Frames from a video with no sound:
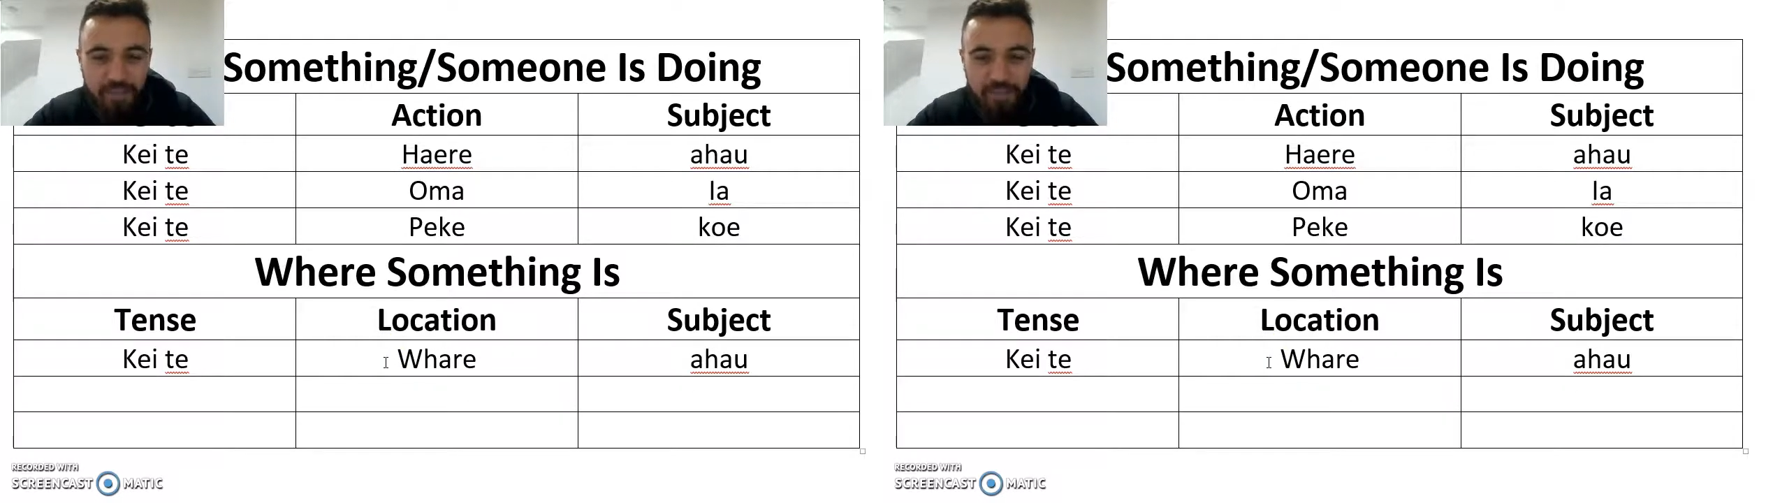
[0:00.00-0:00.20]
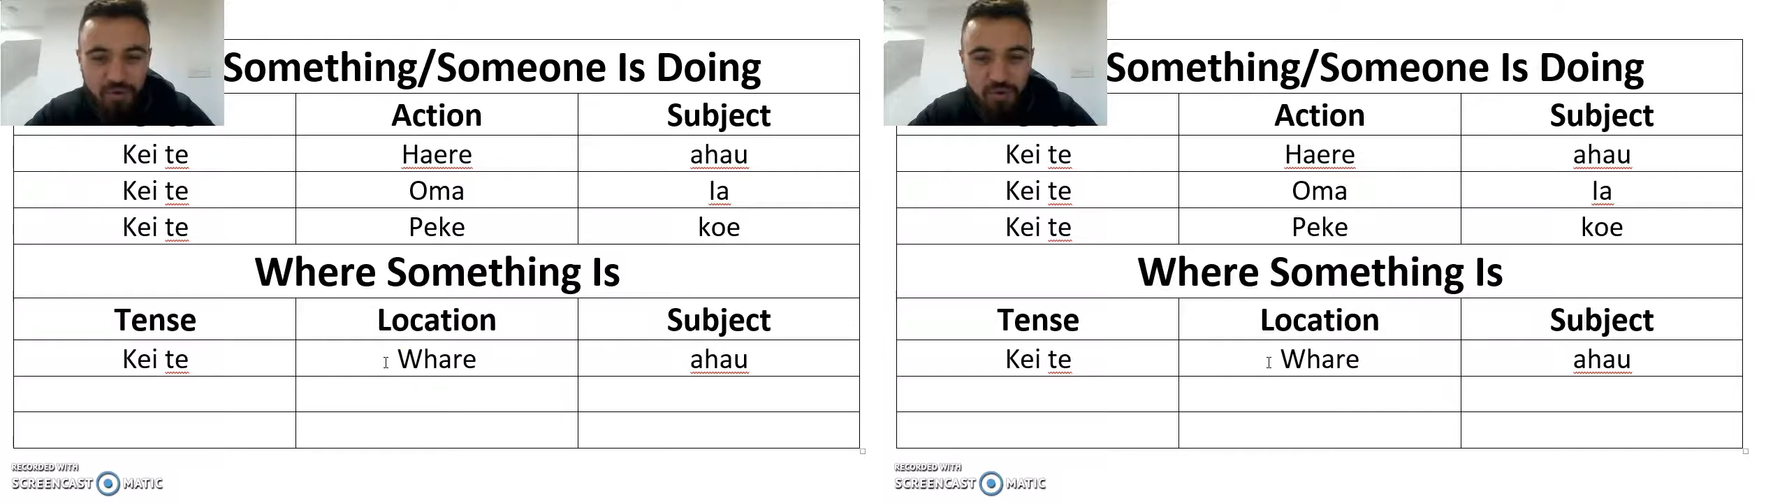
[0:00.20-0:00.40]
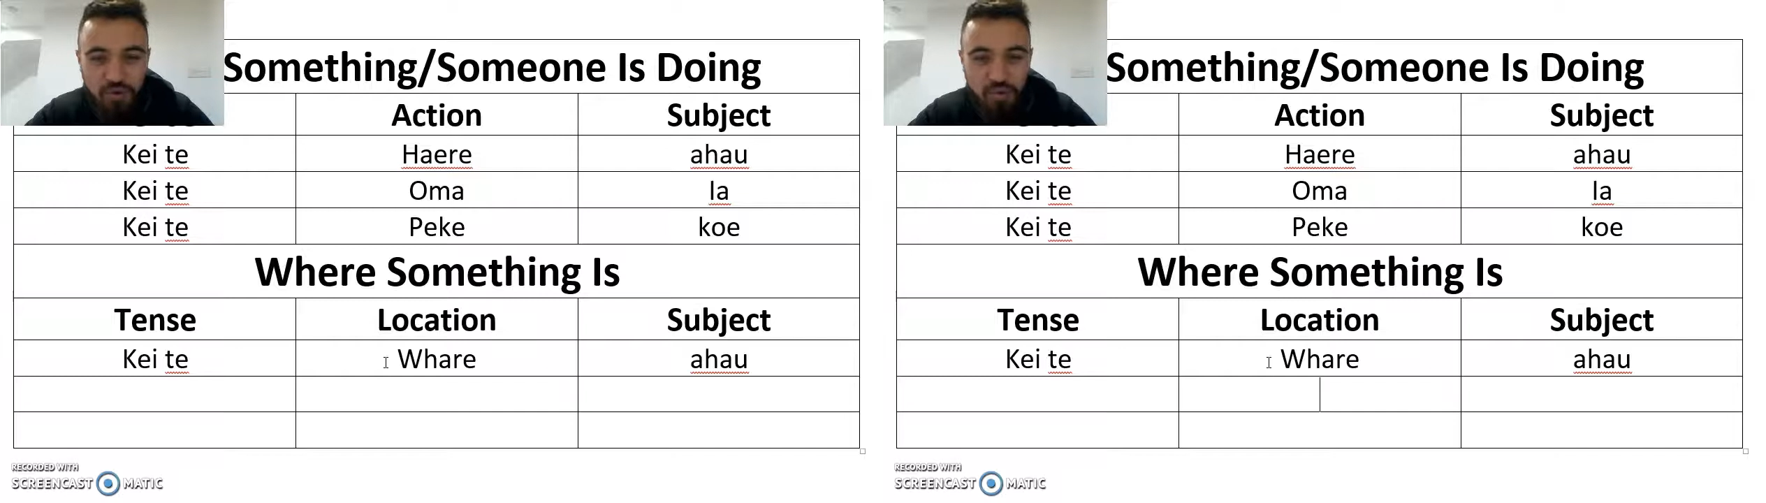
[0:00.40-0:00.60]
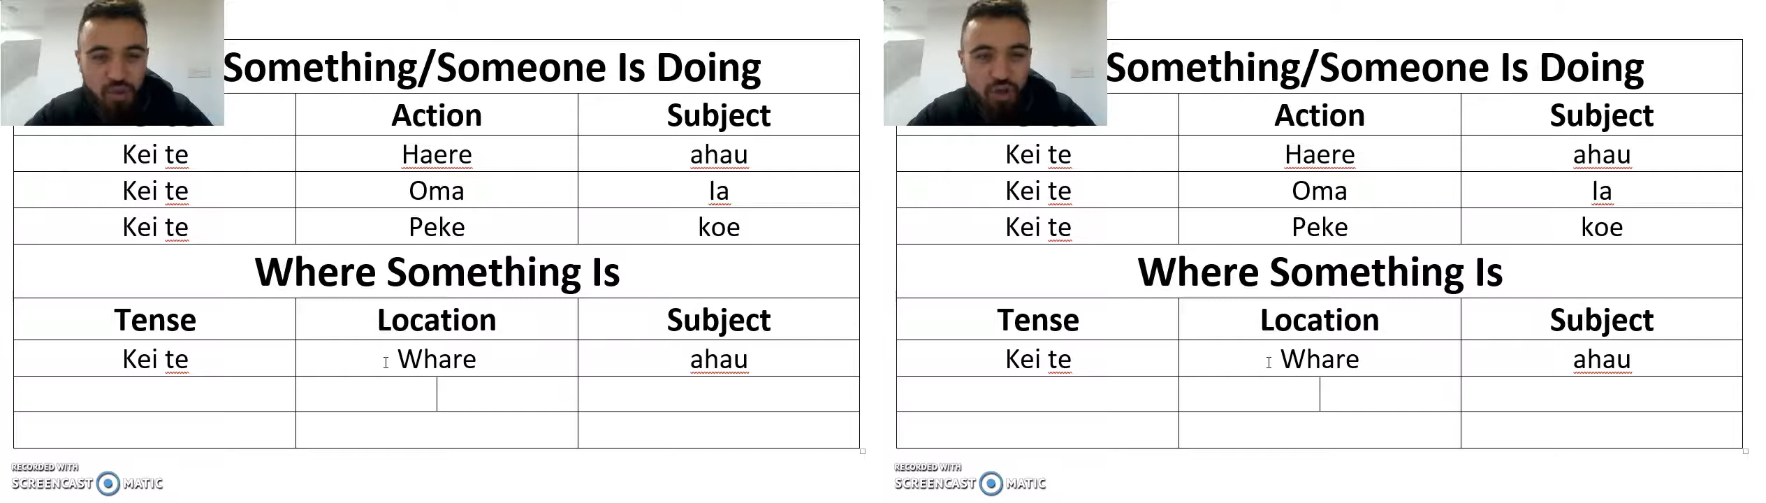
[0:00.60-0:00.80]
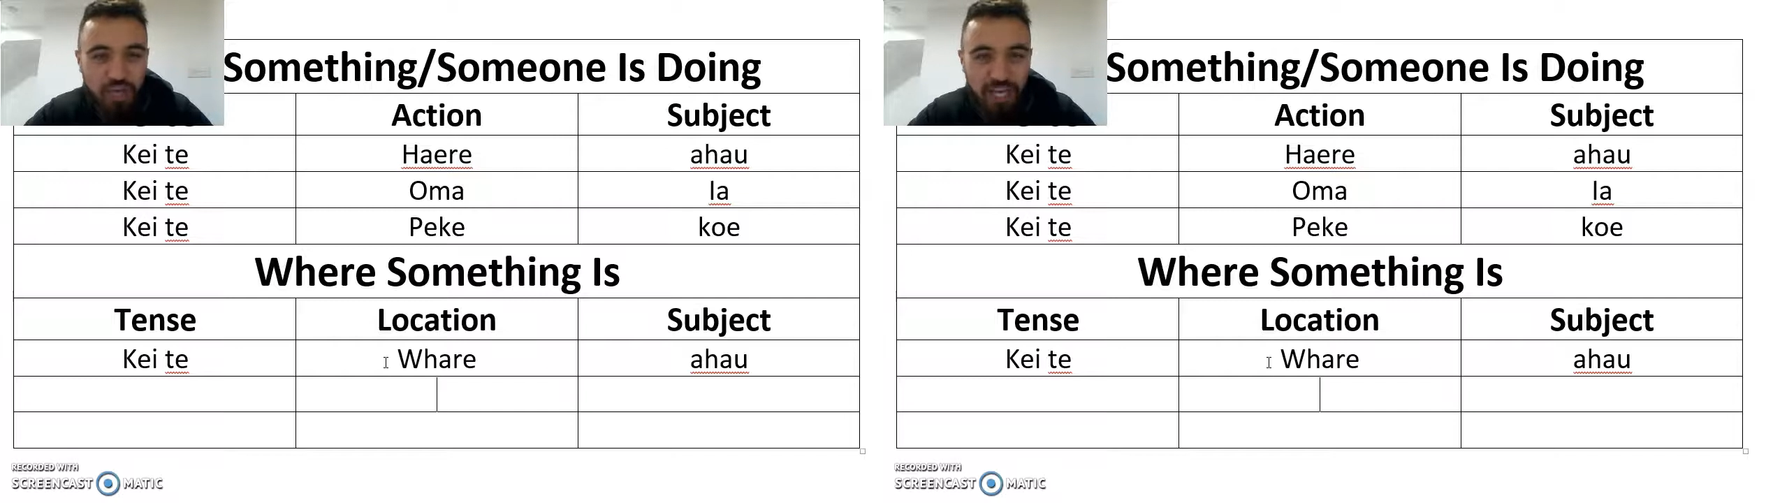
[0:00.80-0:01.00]
physical
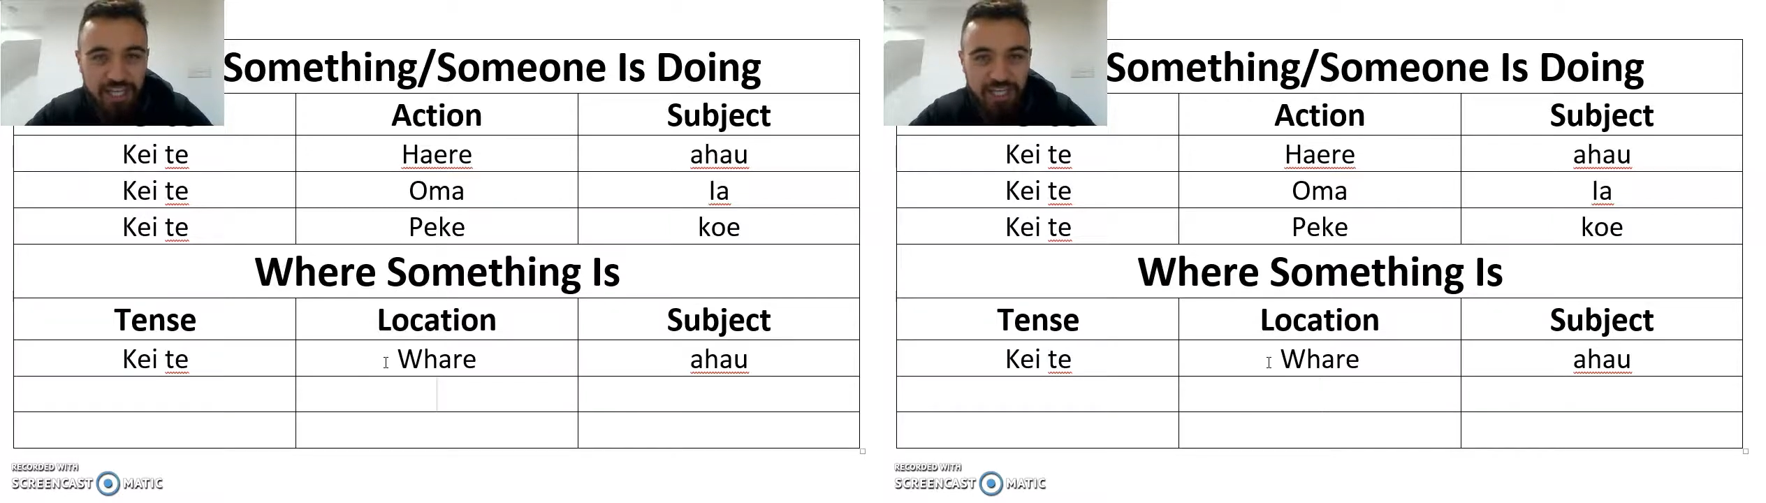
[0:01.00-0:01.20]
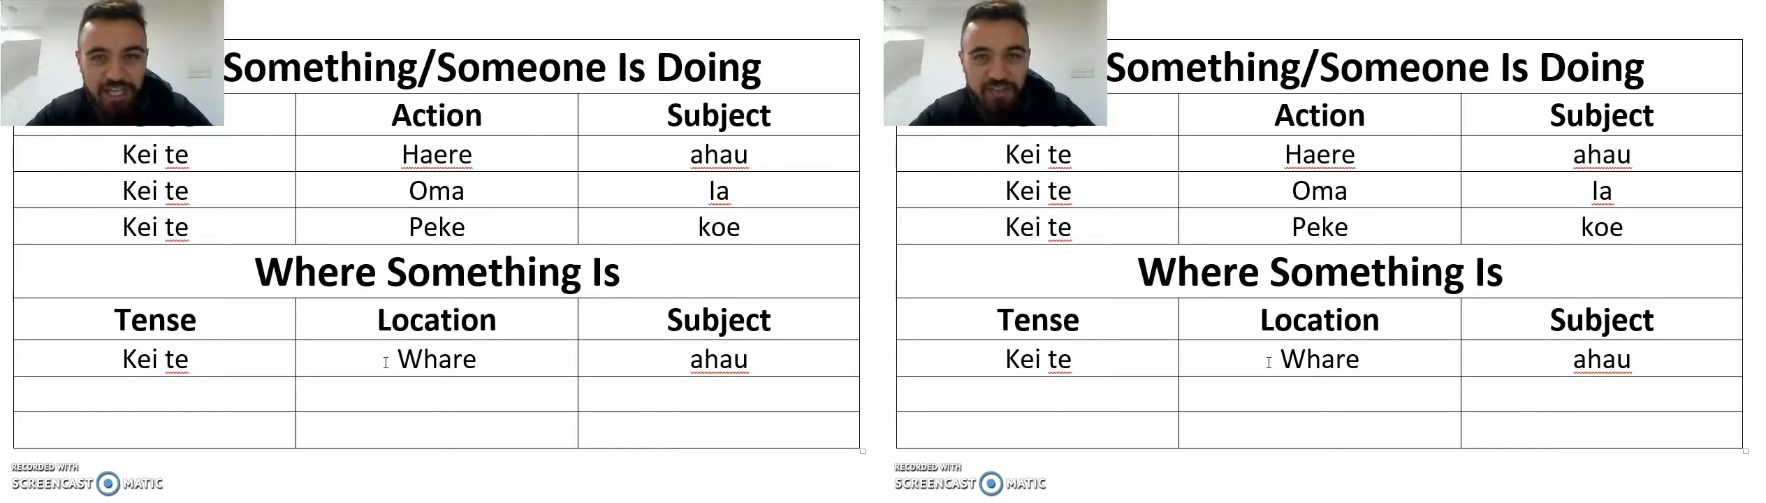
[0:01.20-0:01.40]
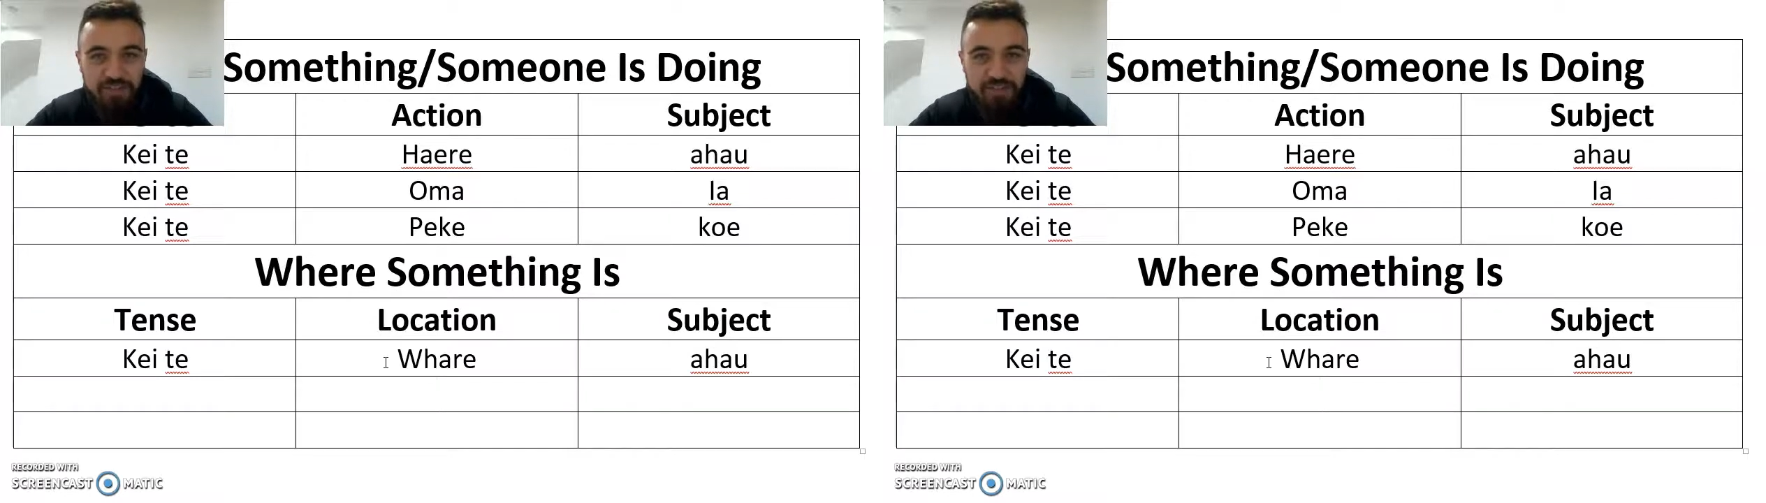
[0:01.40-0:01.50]
location,